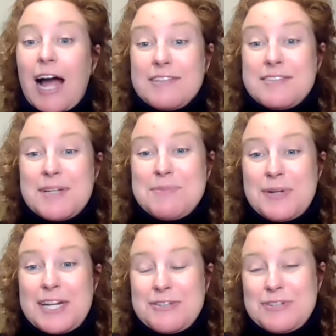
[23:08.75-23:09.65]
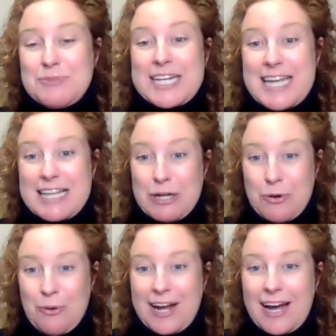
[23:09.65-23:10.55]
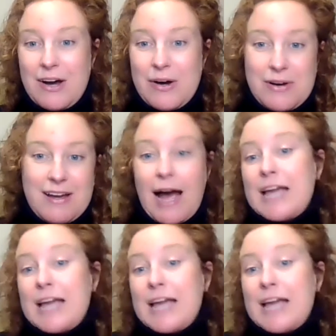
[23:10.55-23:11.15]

Sometimes what I do is when I take the cork out,